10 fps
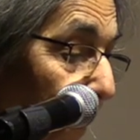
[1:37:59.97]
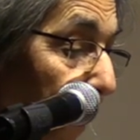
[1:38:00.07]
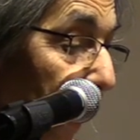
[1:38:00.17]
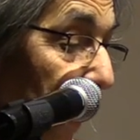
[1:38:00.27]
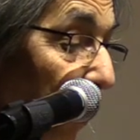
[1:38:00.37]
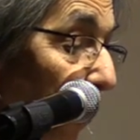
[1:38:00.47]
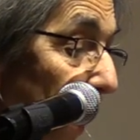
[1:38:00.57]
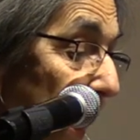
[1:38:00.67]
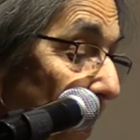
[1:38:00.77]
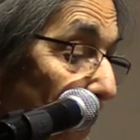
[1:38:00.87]
by a
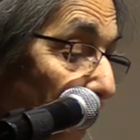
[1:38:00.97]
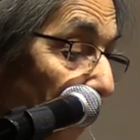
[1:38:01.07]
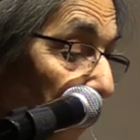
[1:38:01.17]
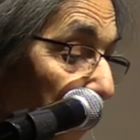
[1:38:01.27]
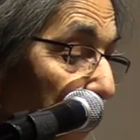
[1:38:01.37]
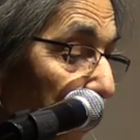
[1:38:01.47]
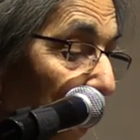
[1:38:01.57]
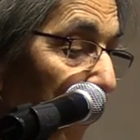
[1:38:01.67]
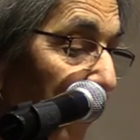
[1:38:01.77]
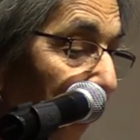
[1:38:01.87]
grandmother who
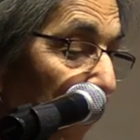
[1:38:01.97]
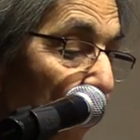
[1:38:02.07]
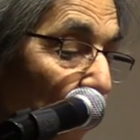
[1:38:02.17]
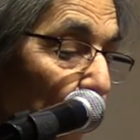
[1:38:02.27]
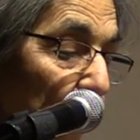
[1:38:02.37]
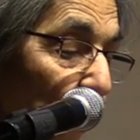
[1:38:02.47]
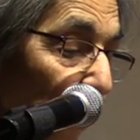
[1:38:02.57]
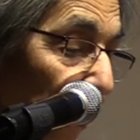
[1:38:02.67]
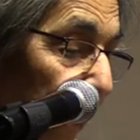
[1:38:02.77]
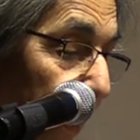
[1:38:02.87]
comes out of the
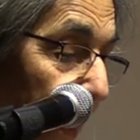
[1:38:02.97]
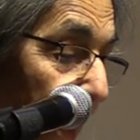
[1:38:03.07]
woodwork